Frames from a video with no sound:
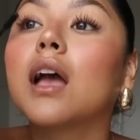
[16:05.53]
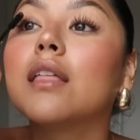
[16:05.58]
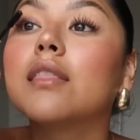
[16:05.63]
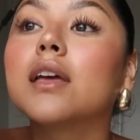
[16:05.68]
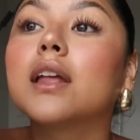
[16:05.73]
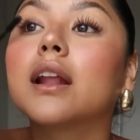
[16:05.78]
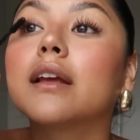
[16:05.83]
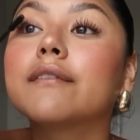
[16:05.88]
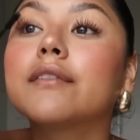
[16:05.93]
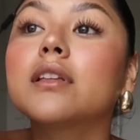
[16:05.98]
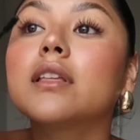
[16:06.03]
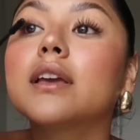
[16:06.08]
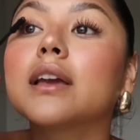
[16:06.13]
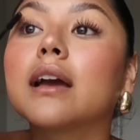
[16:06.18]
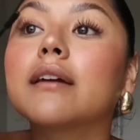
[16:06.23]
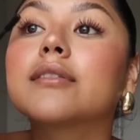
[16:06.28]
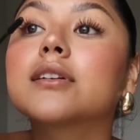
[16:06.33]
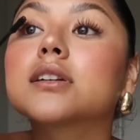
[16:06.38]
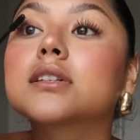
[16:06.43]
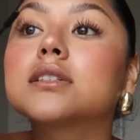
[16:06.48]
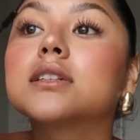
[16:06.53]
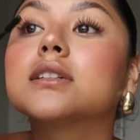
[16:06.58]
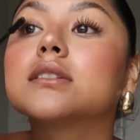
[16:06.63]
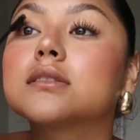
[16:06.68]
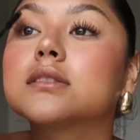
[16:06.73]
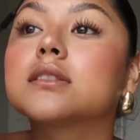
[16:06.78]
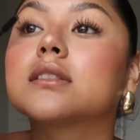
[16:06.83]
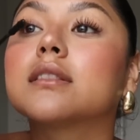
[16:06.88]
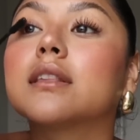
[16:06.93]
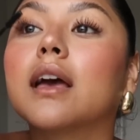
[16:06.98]
and then I feel like ever since
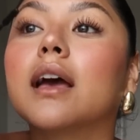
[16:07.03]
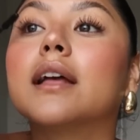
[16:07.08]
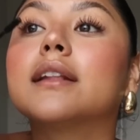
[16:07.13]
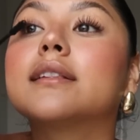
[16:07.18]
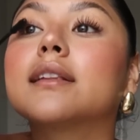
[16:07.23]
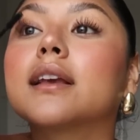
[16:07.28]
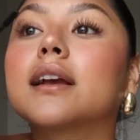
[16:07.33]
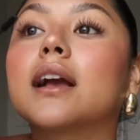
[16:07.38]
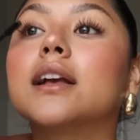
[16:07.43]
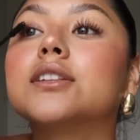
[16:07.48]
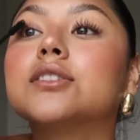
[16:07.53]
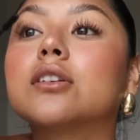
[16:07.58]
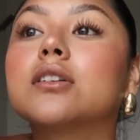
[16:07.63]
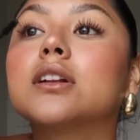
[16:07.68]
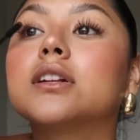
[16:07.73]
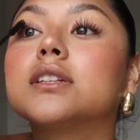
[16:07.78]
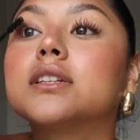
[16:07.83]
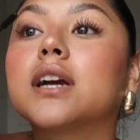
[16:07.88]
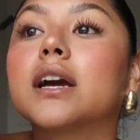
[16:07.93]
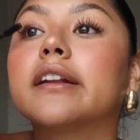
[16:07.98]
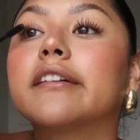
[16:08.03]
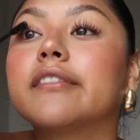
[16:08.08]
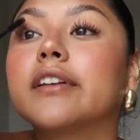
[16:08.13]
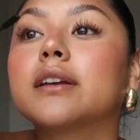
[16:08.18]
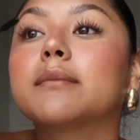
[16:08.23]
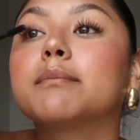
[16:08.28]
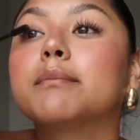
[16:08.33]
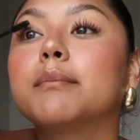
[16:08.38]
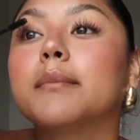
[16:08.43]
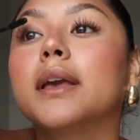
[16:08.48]
then, like I started to kind of
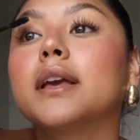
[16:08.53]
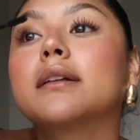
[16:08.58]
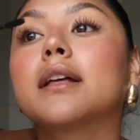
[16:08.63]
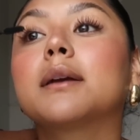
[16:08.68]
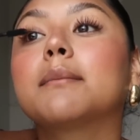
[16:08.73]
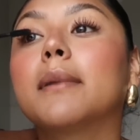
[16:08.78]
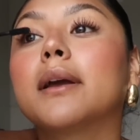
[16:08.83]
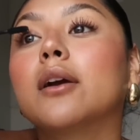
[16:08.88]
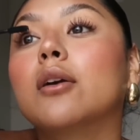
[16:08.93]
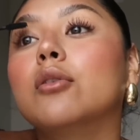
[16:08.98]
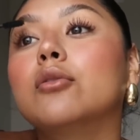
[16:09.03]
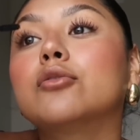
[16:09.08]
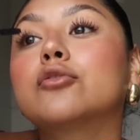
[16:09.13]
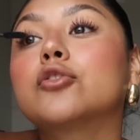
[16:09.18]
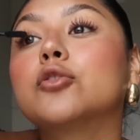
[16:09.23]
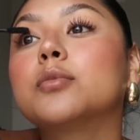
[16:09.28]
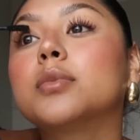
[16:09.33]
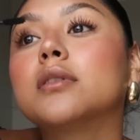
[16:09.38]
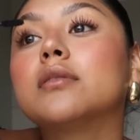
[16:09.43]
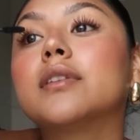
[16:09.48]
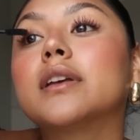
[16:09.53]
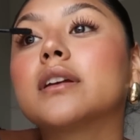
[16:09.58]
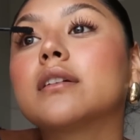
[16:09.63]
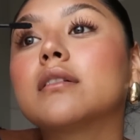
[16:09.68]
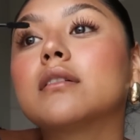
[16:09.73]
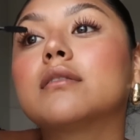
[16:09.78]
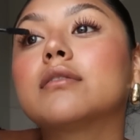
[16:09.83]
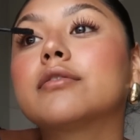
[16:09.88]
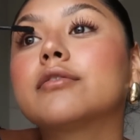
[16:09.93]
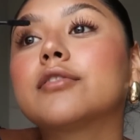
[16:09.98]
like make like my own group of like
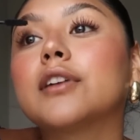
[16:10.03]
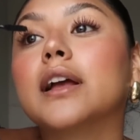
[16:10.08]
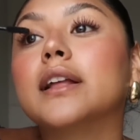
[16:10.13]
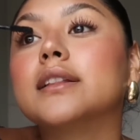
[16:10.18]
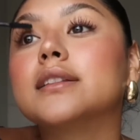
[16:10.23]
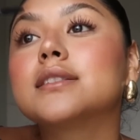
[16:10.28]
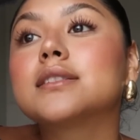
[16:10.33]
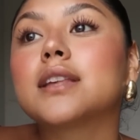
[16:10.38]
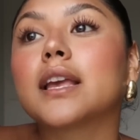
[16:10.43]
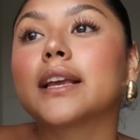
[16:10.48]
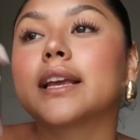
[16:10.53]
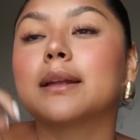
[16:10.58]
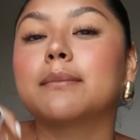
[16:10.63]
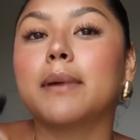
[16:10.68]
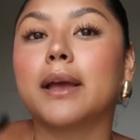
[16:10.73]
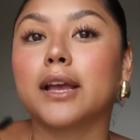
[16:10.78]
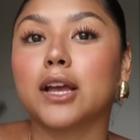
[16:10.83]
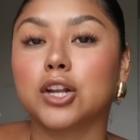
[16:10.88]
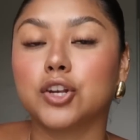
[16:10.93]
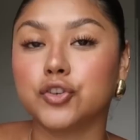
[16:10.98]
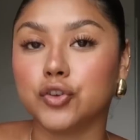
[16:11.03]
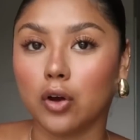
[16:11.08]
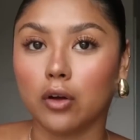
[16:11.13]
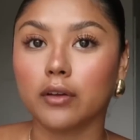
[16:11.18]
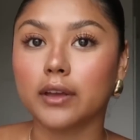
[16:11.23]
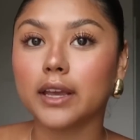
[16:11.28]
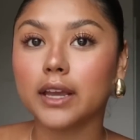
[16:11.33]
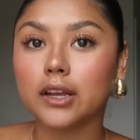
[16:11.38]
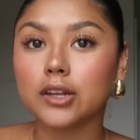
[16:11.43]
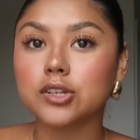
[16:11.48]
friends like in my
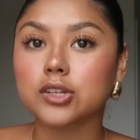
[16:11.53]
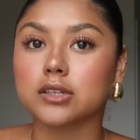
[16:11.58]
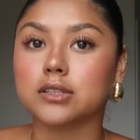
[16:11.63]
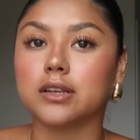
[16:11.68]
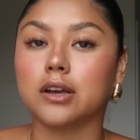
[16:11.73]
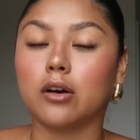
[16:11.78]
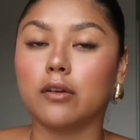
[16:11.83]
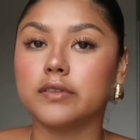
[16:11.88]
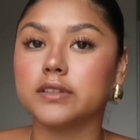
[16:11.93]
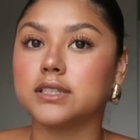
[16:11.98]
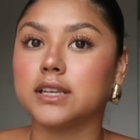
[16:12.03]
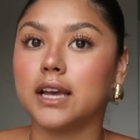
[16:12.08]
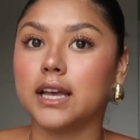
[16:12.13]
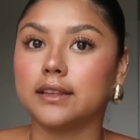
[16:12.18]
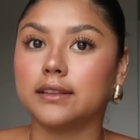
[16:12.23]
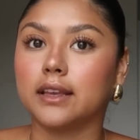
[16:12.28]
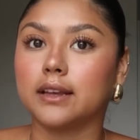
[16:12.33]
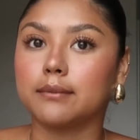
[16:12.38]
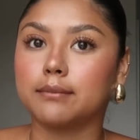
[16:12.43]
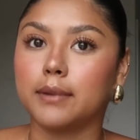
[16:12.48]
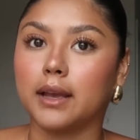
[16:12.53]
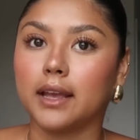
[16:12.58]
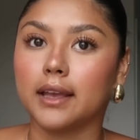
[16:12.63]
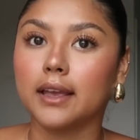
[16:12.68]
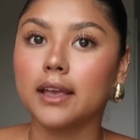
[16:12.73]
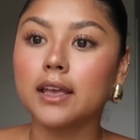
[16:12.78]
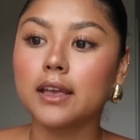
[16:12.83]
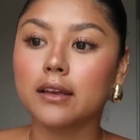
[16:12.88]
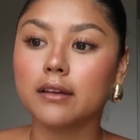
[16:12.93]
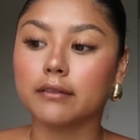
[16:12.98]
adult age, because I obviously had like my
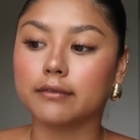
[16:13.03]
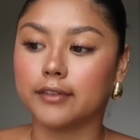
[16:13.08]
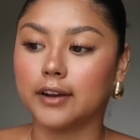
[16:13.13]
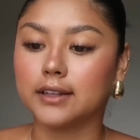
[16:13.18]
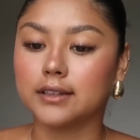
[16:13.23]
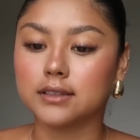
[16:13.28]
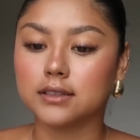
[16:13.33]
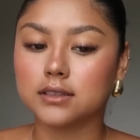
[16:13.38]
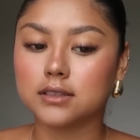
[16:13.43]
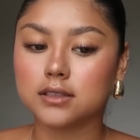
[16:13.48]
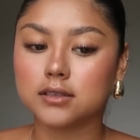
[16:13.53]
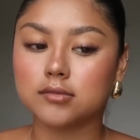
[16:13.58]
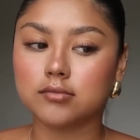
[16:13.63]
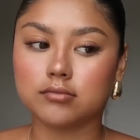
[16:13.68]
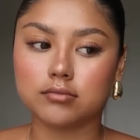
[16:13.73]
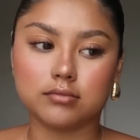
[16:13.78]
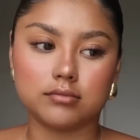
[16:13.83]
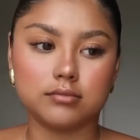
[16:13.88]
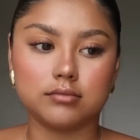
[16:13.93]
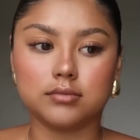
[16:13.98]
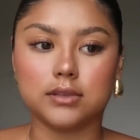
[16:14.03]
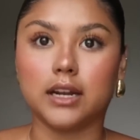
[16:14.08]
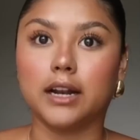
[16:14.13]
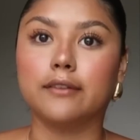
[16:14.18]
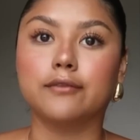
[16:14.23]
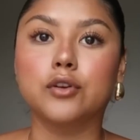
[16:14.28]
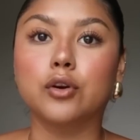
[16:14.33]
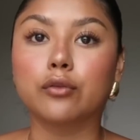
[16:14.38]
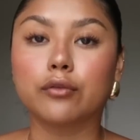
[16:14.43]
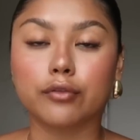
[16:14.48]
friends that
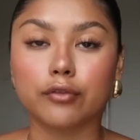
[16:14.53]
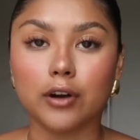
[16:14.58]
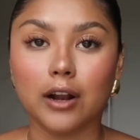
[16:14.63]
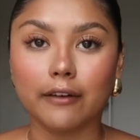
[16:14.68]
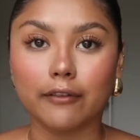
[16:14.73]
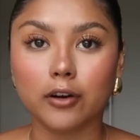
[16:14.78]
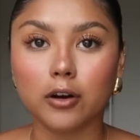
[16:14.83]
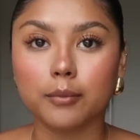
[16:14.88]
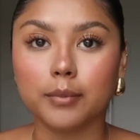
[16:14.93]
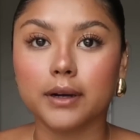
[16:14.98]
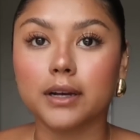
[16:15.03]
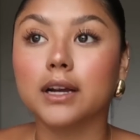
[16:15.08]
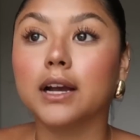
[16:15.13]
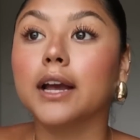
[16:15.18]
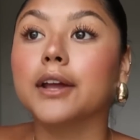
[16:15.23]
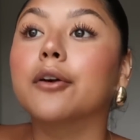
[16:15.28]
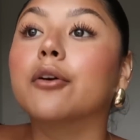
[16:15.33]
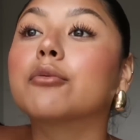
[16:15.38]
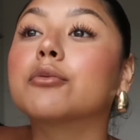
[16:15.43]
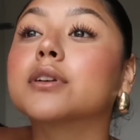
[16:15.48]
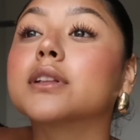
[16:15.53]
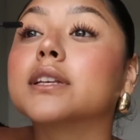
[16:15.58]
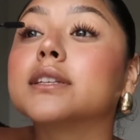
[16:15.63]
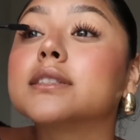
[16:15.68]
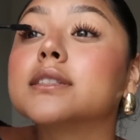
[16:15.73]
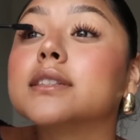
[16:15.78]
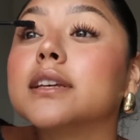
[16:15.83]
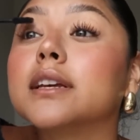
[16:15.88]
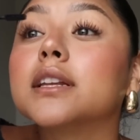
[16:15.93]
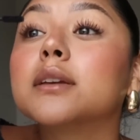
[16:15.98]
I've known forever but I don't really
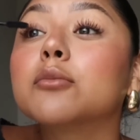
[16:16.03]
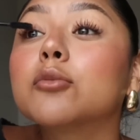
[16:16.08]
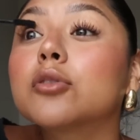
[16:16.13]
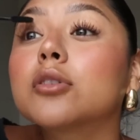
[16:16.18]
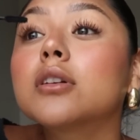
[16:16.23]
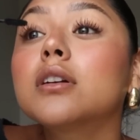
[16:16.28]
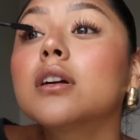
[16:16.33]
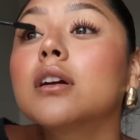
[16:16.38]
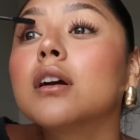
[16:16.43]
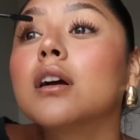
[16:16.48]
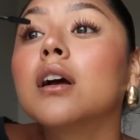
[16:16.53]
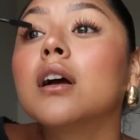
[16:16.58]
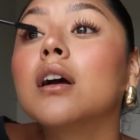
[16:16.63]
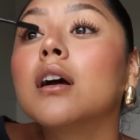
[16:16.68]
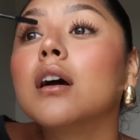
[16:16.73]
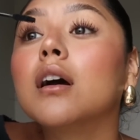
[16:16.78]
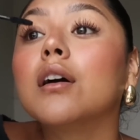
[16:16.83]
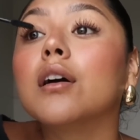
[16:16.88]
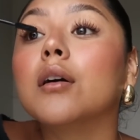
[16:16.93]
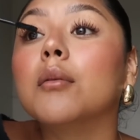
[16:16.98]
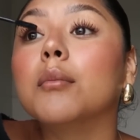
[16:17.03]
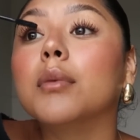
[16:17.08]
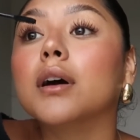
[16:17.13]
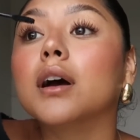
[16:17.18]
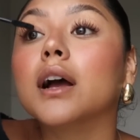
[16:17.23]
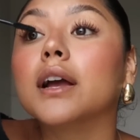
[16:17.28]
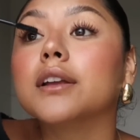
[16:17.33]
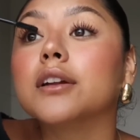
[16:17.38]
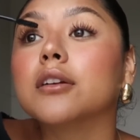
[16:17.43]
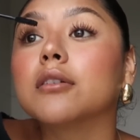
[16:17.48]
see anymore. But
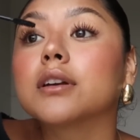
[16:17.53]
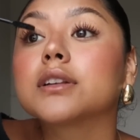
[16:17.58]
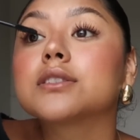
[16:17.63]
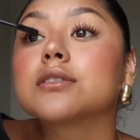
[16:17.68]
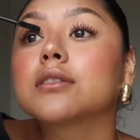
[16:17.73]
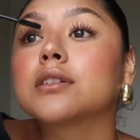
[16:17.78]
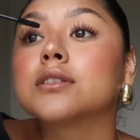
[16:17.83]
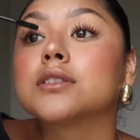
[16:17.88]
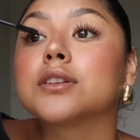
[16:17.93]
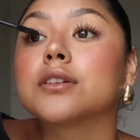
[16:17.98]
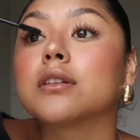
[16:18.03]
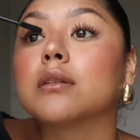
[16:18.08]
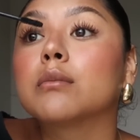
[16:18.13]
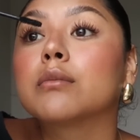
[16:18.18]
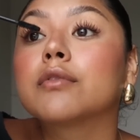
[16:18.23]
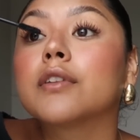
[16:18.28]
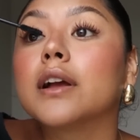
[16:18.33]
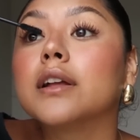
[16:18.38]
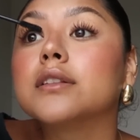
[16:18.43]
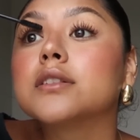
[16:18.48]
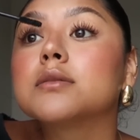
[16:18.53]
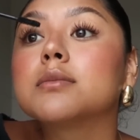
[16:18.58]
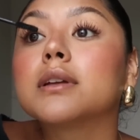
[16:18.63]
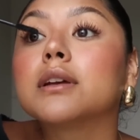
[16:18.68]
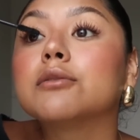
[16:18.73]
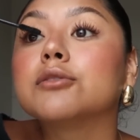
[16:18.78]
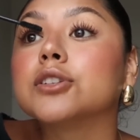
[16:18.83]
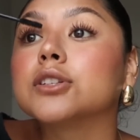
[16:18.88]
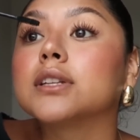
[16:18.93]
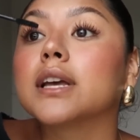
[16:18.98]
I, you know, I still consider them friends, but
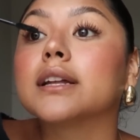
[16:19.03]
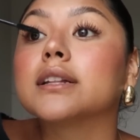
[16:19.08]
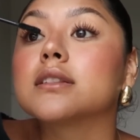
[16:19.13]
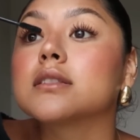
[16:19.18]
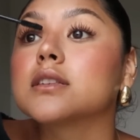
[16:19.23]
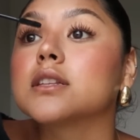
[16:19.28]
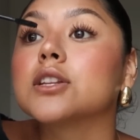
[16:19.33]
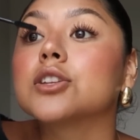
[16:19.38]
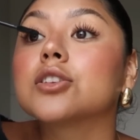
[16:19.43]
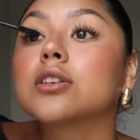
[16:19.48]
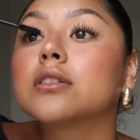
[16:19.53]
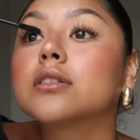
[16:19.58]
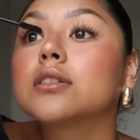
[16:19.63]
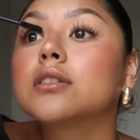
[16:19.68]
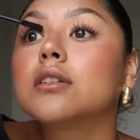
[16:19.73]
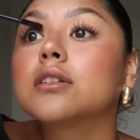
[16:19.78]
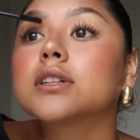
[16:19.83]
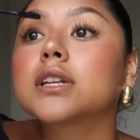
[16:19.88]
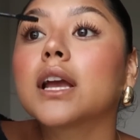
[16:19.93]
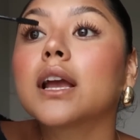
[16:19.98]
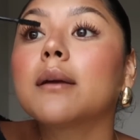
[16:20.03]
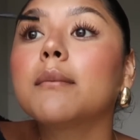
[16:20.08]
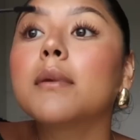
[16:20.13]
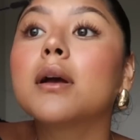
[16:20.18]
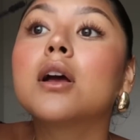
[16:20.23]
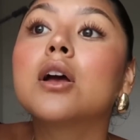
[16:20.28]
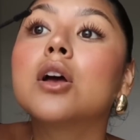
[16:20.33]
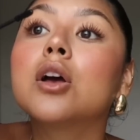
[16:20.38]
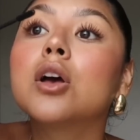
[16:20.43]
we just hadn't seen each other in a long time.